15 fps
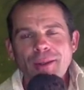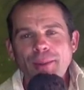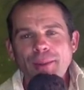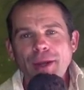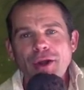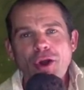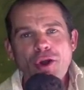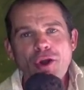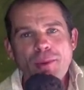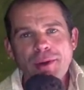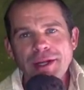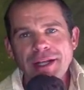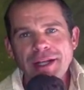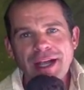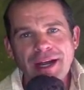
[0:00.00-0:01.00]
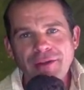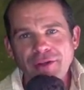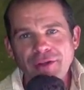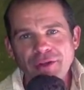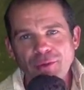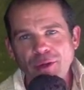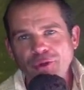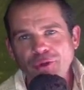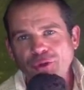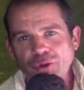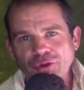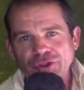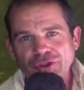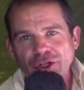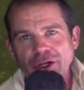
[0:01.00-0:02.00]
But nobody out there in the World
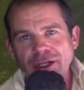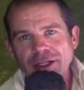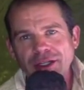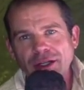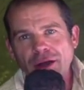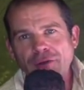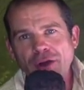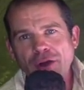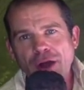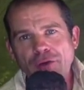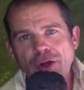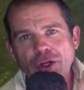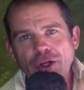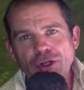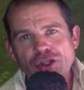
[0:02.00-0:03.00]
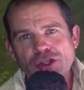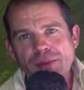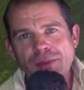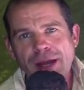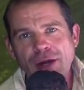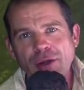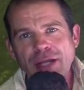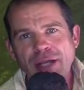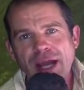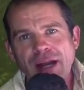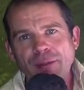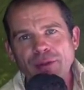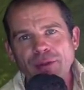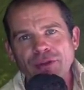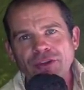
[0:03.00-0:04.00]
Tour is going, I've, I've only got Shimano
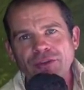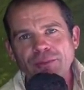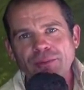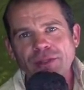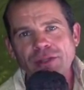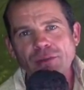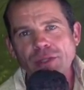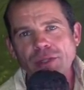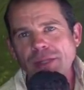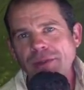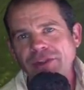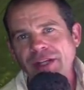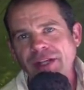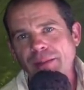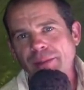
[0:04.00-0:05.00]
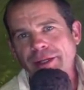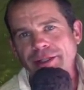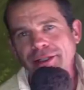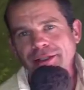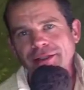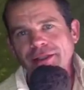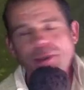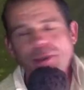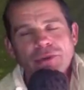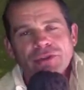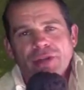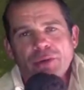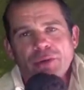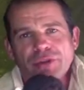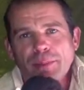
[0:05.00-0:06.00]
calipers, can you give me something better? No
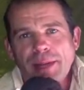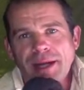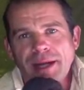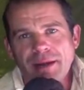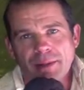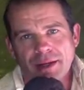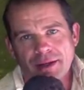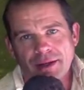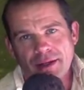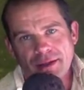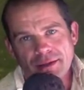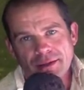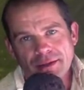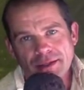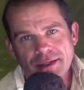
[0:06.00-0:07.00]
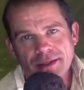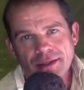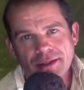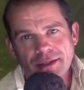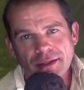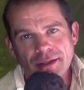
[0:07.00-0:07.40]
one's, no one's complaining about that, okay?